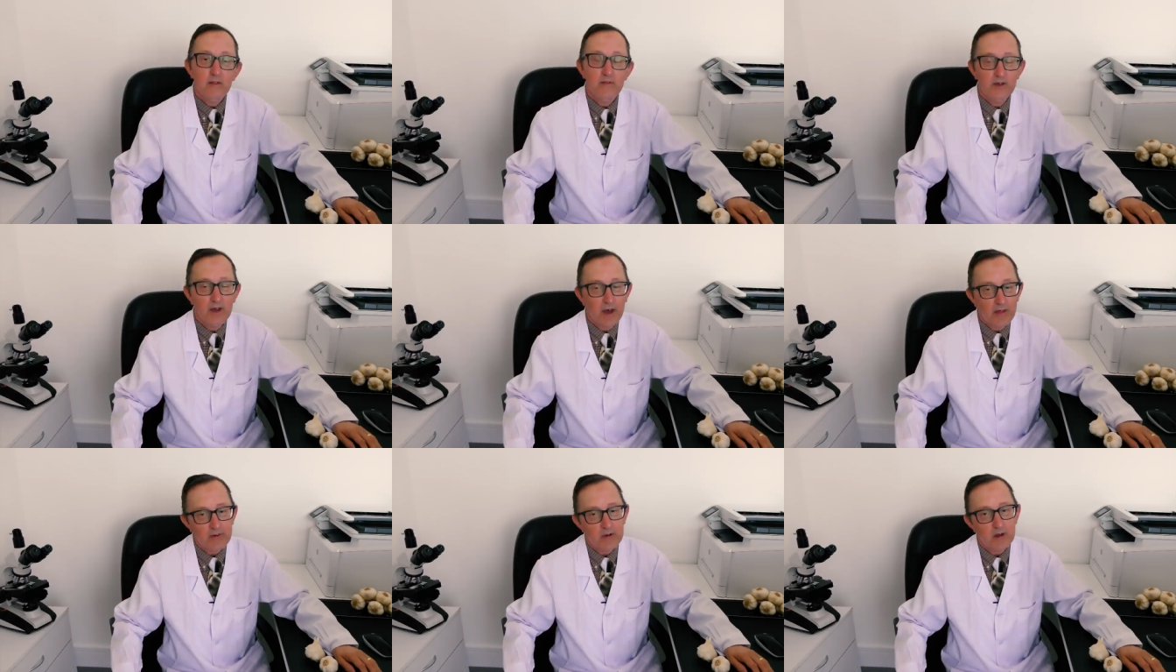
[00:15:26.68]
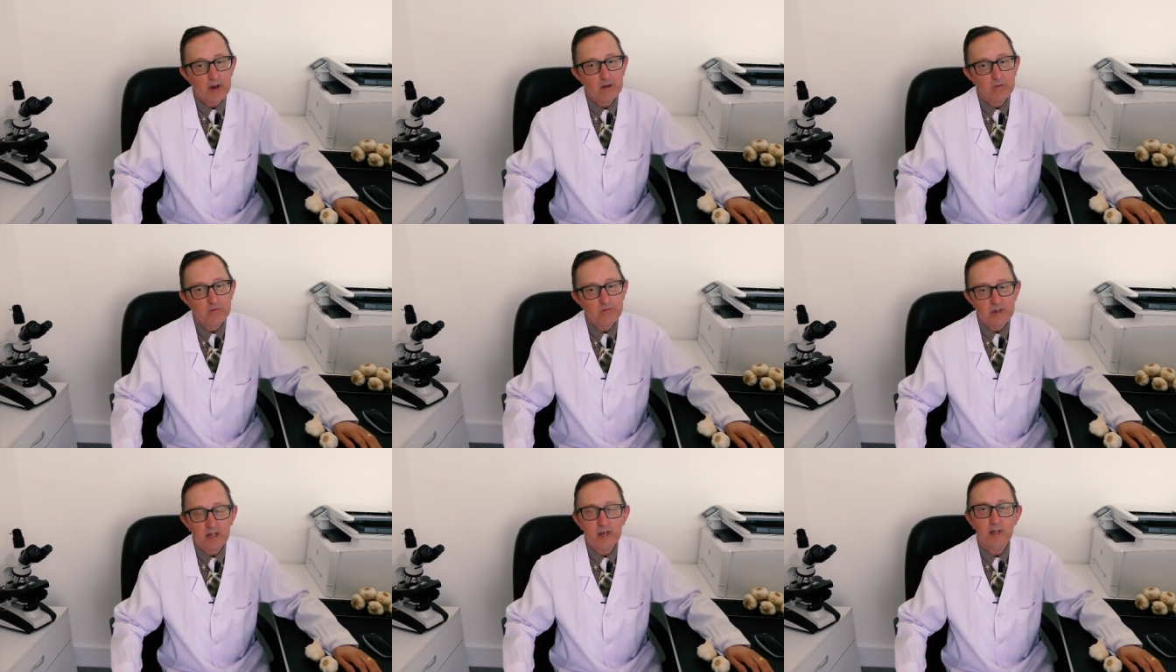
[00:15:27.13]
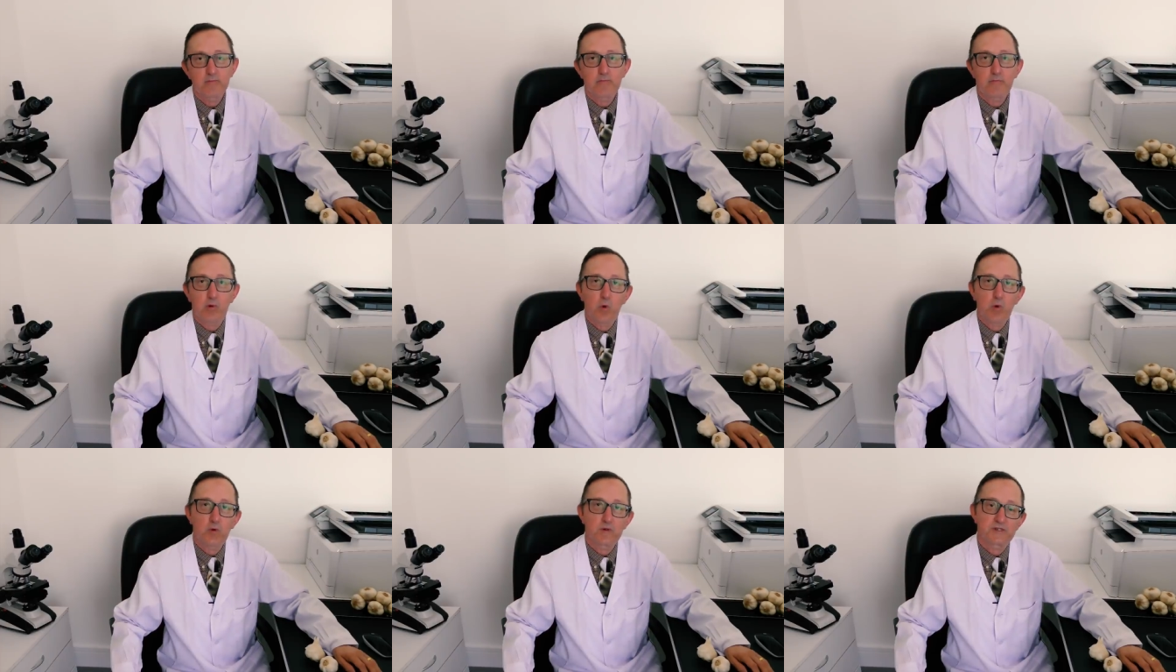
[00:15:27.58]
The other really
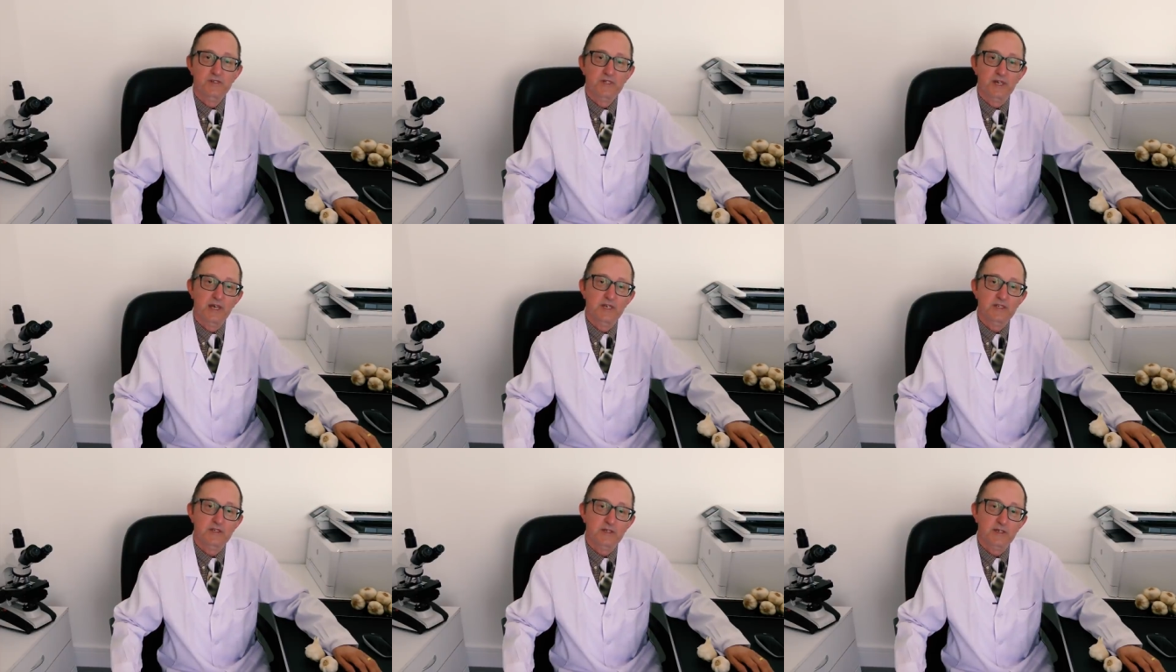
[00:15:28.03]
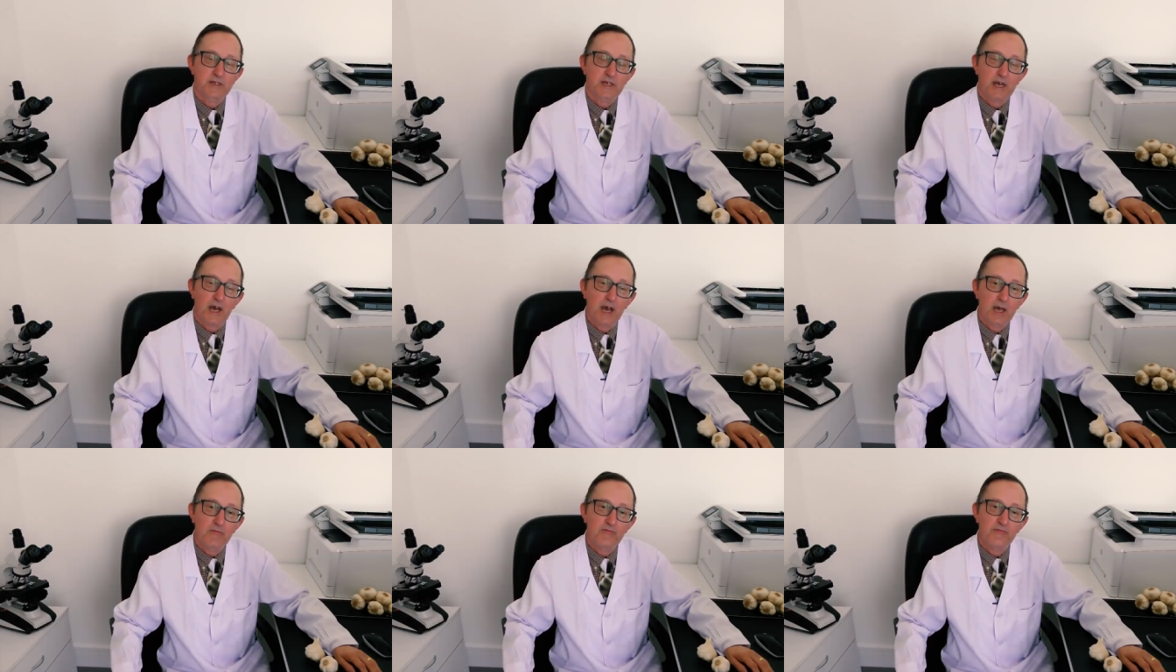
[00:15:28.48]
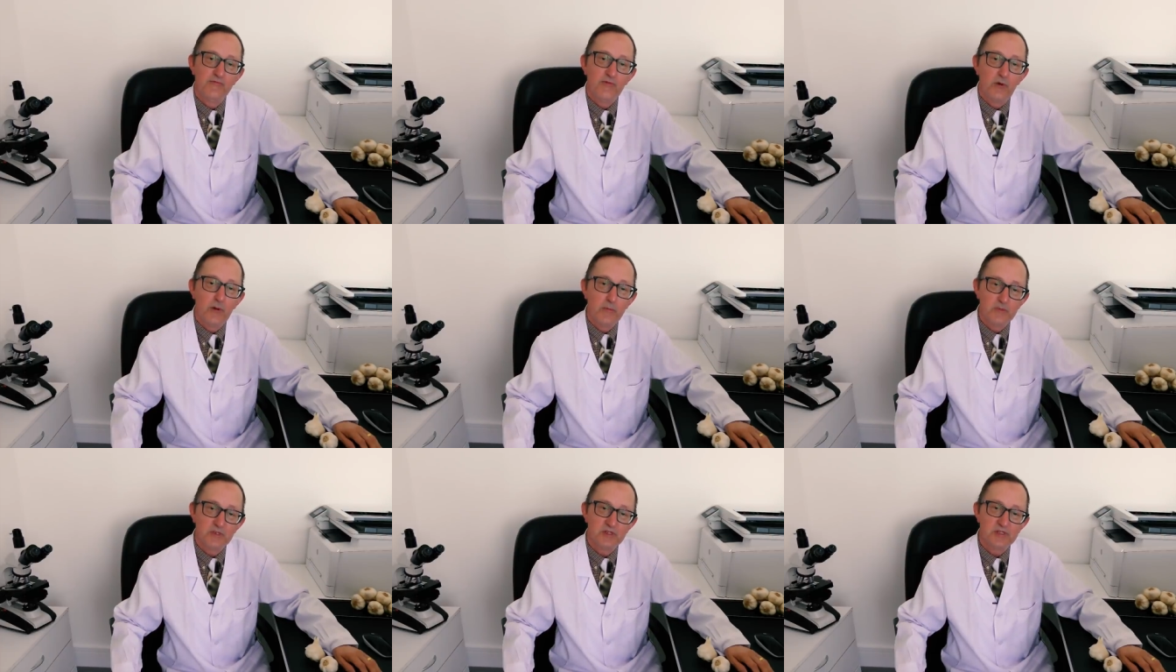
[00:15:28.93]
important data that came
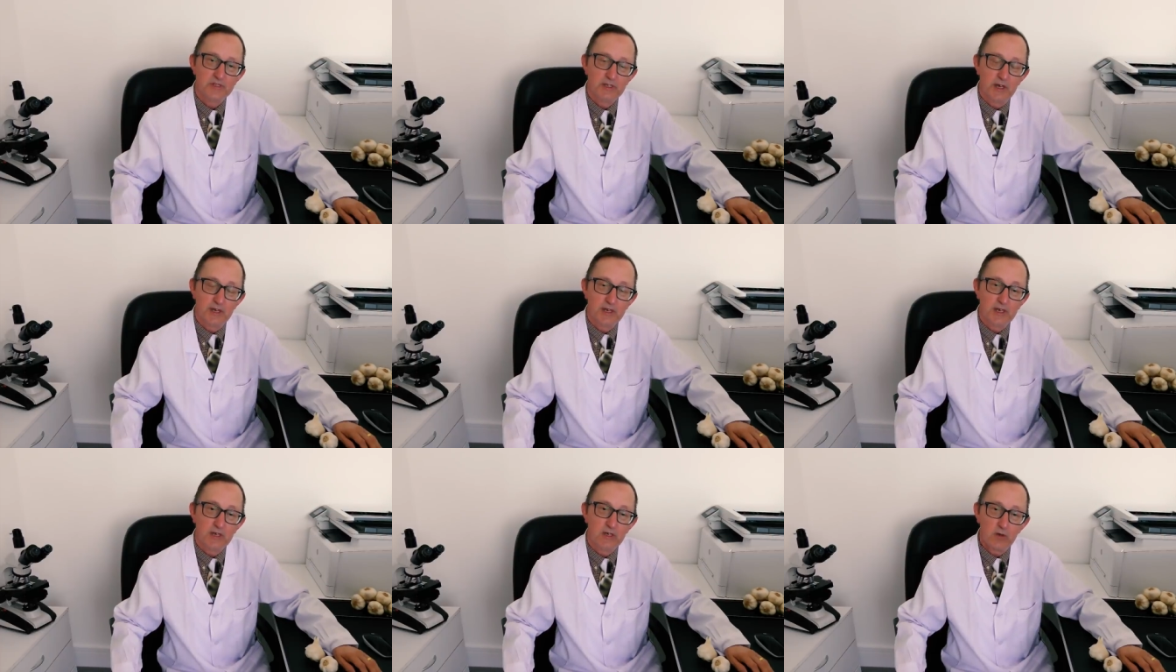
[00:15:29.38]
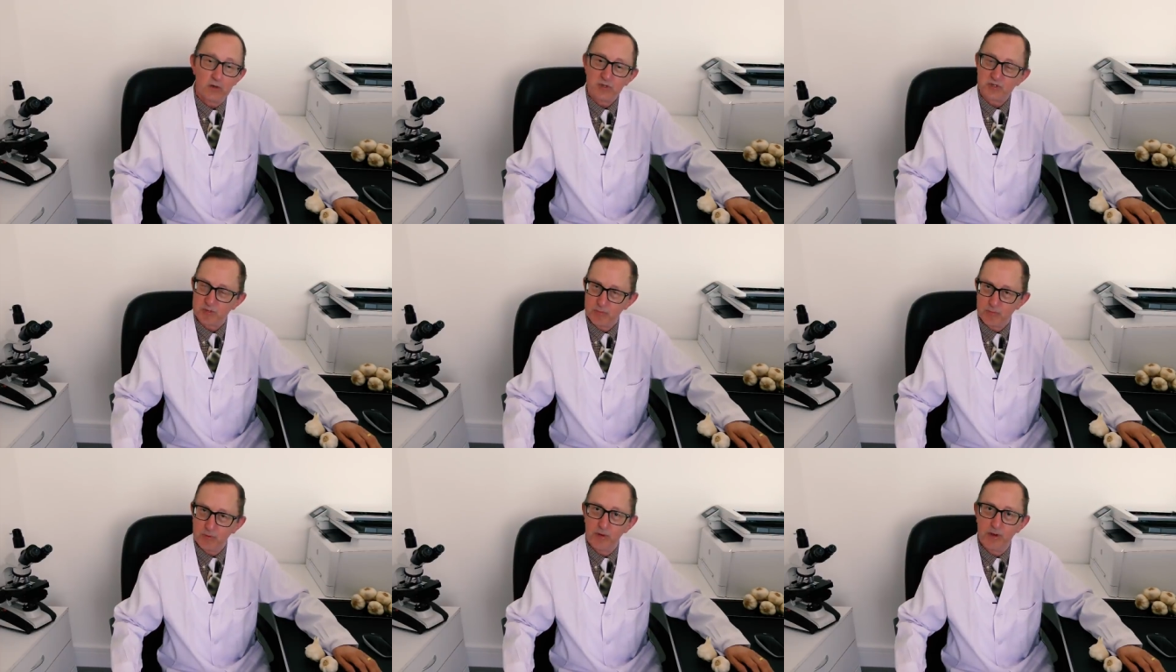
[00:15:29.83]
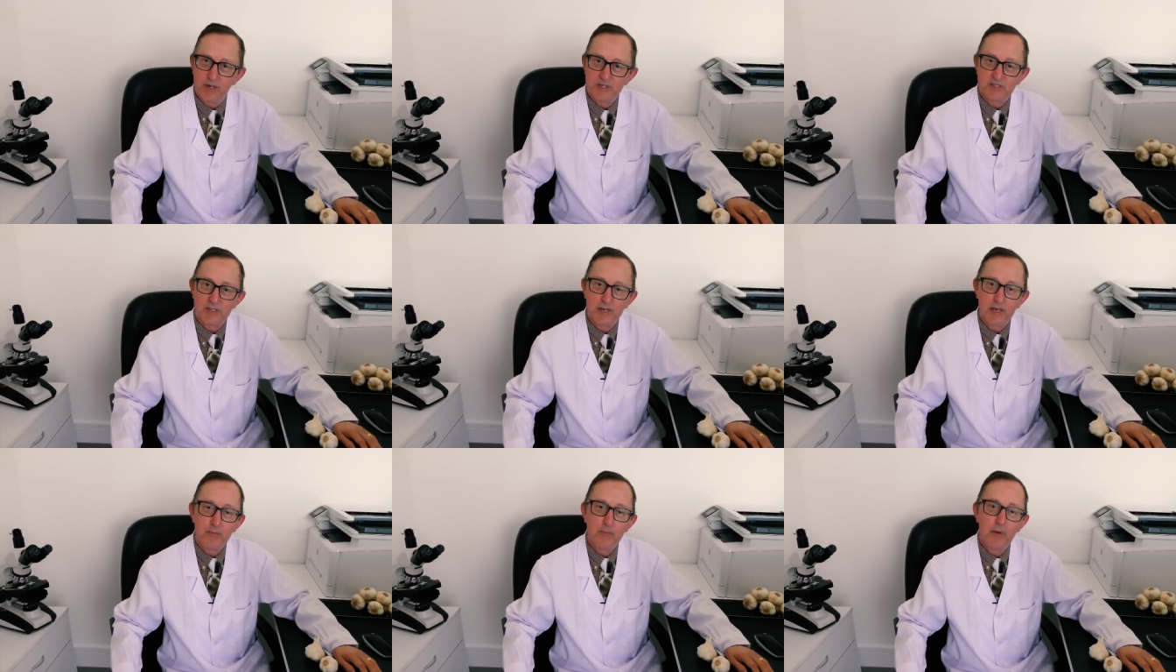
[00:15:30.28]
from the study, not
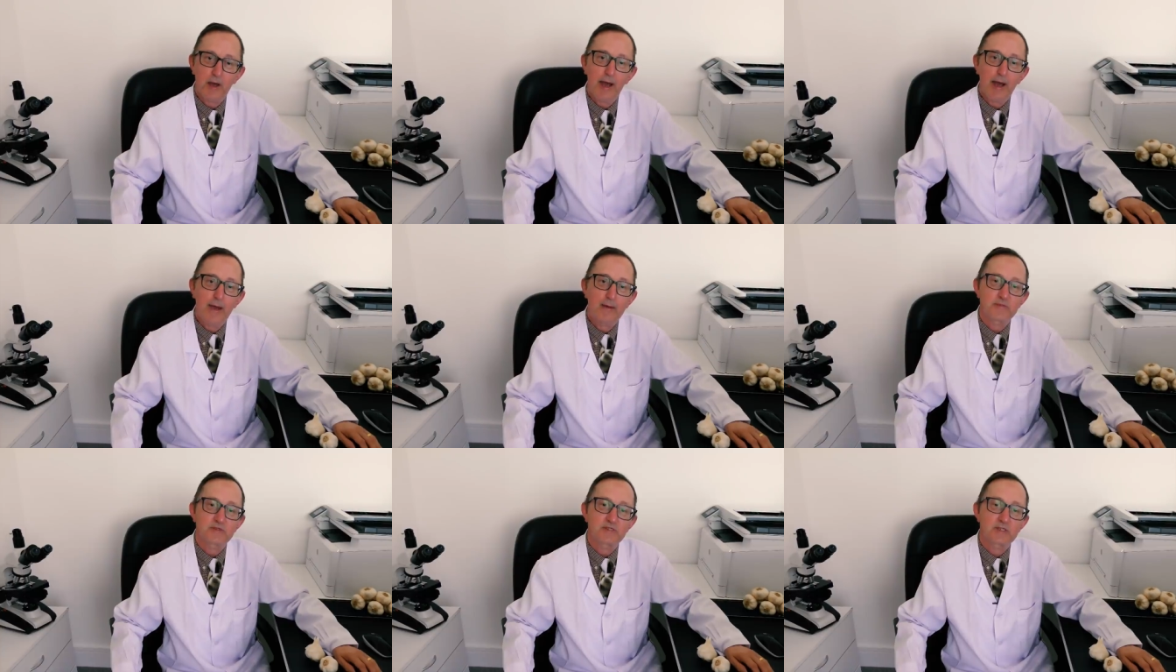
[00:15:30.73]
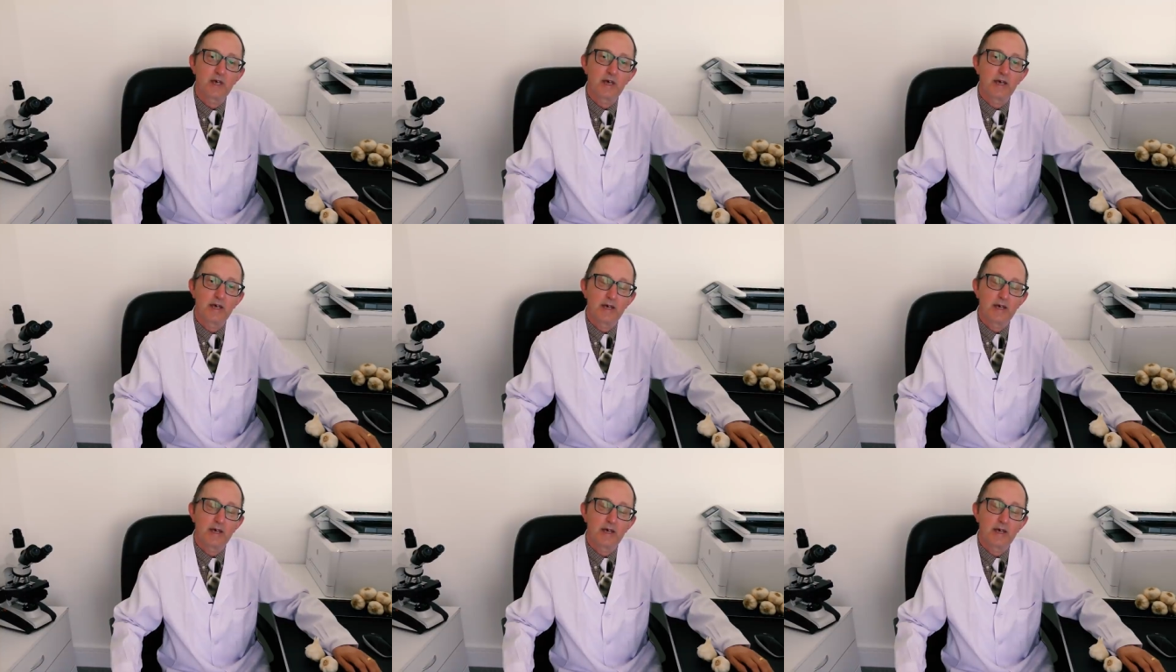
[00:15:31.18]
surprisingly perhaps,